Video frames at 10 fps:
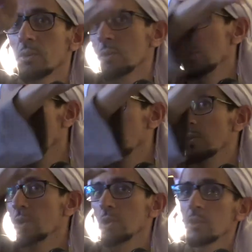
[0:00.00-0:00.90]
it
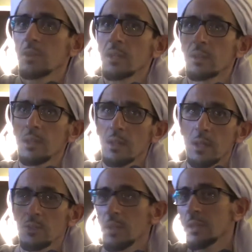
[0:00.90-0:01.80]
is written on it. And
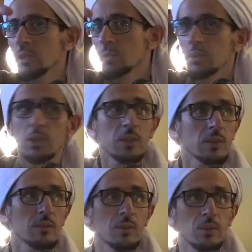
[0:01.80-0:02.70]
actually, let us put it,
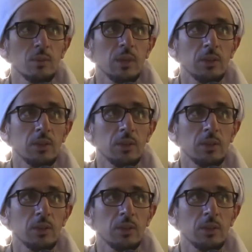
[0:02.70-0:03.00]
even though we are